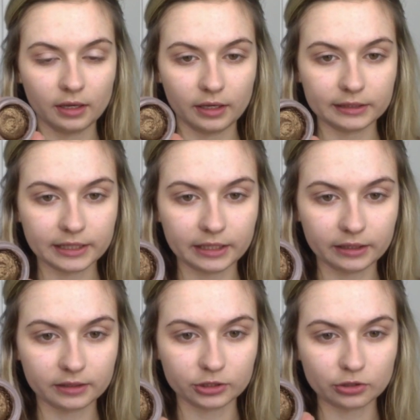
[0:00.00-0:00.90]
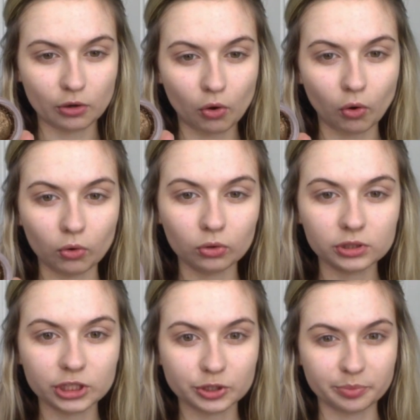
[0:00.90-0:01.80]
It's kind of like this
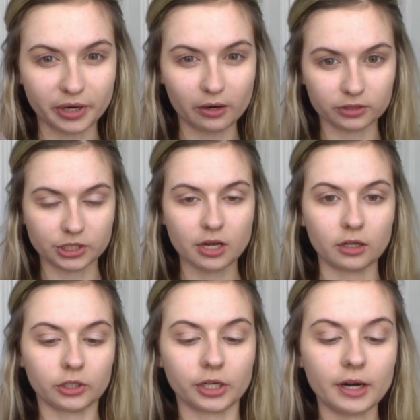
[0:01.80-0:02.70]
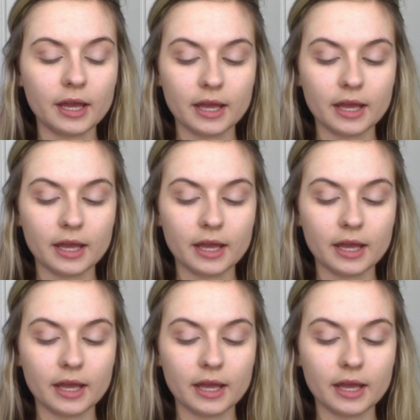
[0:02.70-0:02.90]
goldish brownish color.